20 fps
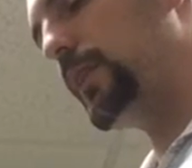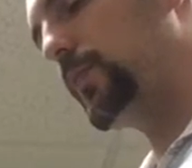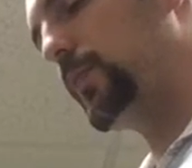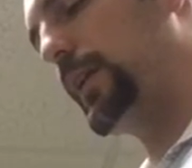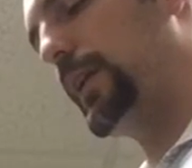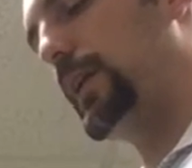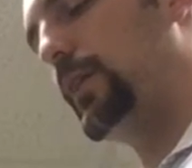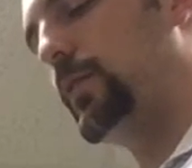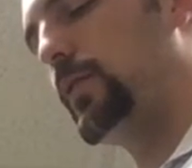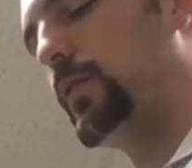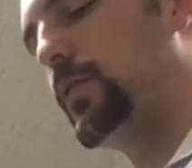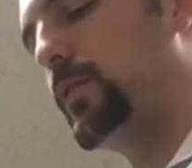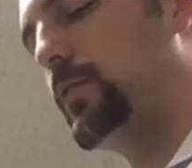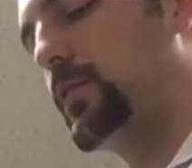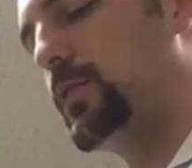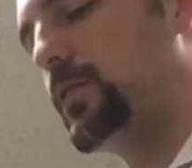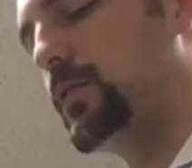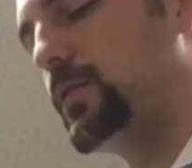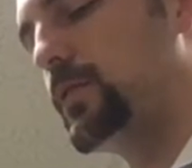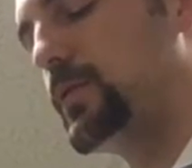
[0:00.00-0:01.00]

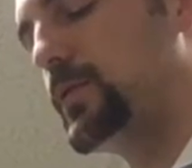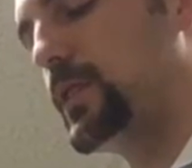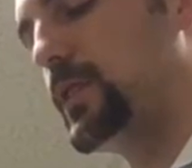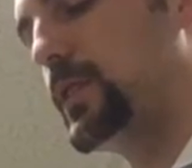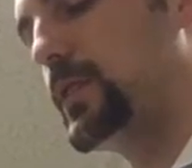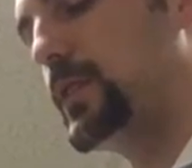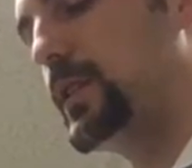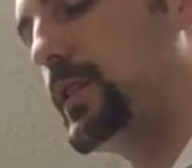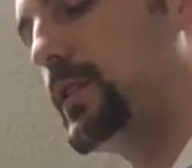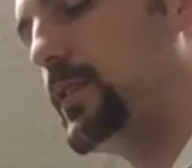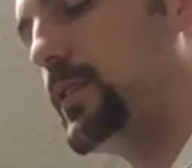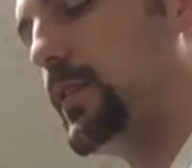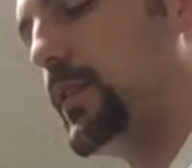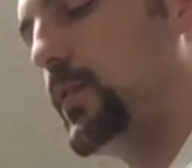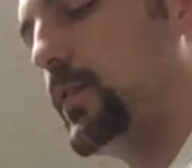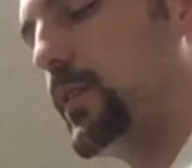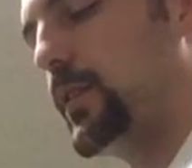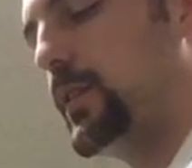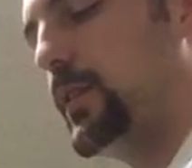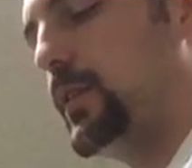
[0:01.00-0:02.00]
radiohumeral junction,
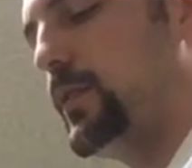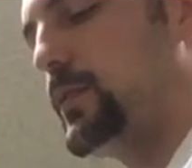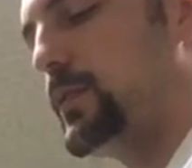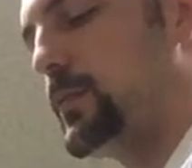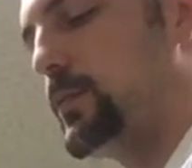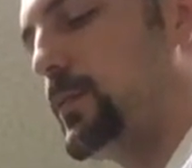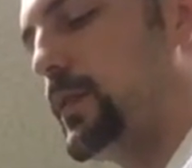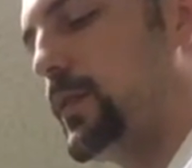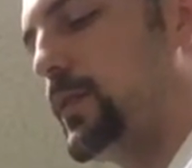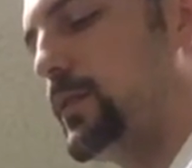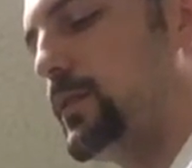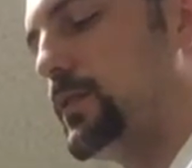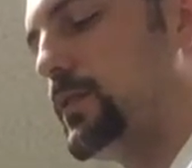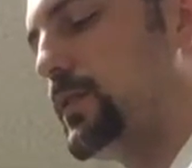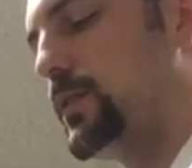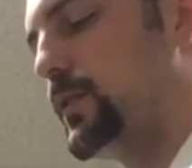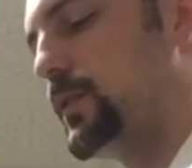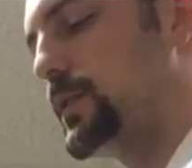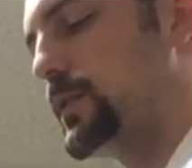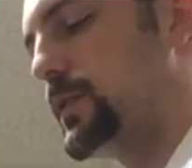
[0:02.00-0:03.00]
and we're going to use a belt
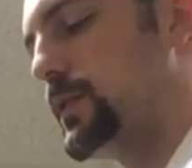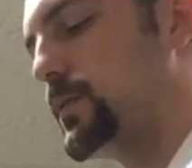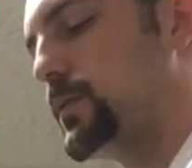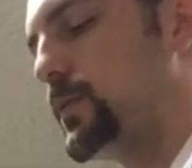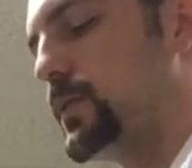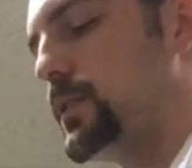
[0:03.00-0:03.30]
to assist